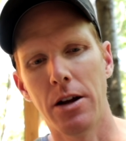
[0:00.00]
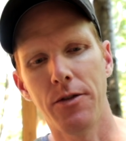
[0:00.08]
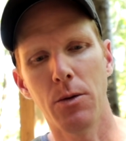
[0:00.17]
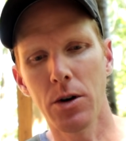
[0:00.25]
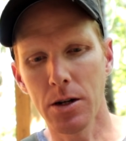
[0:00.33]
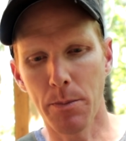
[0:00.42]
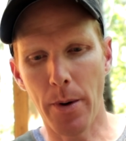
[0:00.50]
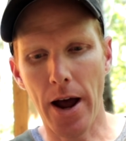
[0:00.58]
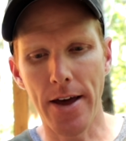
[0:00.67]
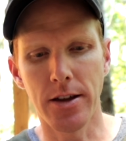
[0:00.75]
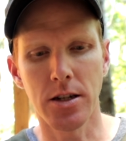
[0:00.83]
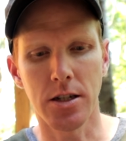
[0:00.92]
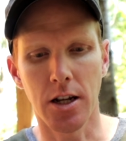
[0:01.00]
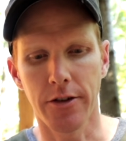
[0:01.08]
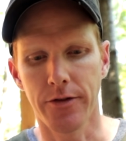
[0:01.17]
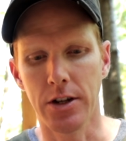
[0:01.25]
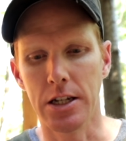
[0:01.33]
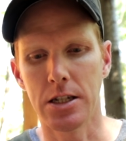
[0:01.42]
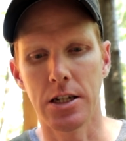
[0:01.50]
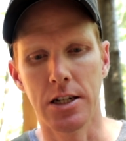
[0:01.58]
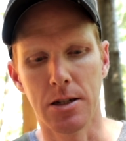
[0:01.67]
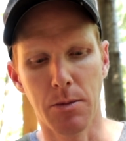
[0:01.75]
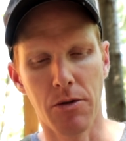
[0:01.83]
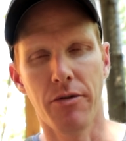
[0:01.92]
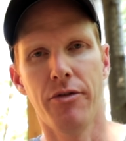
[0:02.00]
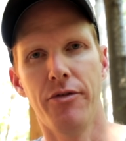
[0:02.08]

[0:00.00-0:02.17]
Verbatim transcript: Now, if you were to buy this stuff, it's, it's about